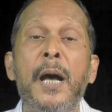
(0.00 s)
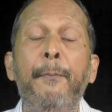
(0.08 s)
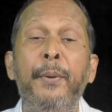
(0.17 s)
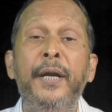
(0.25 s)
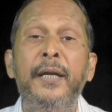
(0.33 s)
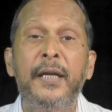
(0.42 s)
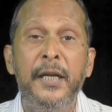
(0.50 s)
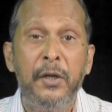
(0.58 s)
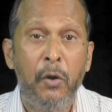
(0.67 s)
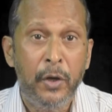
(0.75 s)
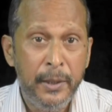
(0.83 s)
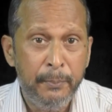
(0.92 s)
apparently
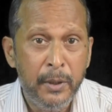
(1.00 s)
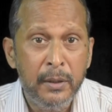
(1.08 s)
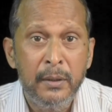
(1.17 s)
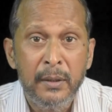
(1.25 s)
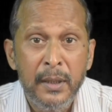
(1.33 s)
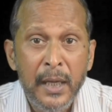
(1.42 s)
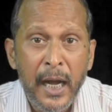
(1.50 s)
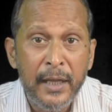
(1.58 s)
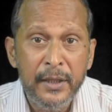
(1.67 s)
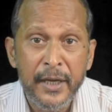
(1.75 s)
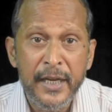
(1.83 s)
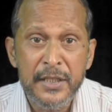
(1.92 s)
audible,
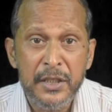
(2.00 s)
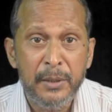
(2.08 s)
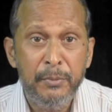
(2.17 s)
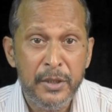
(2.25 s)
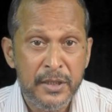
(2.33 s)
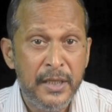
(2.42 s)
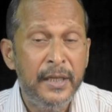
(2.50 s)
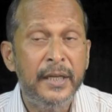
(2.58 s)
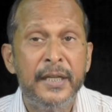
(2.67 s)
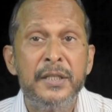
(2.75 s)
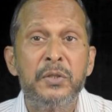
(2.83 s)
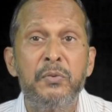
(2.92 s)
and the rest of the
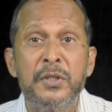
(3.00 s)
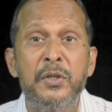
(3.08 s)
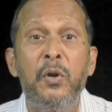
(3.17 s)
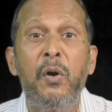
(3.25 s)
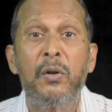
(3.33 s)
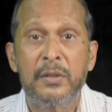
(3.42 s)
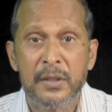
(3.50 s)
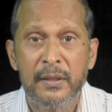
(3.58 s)
sentence was not.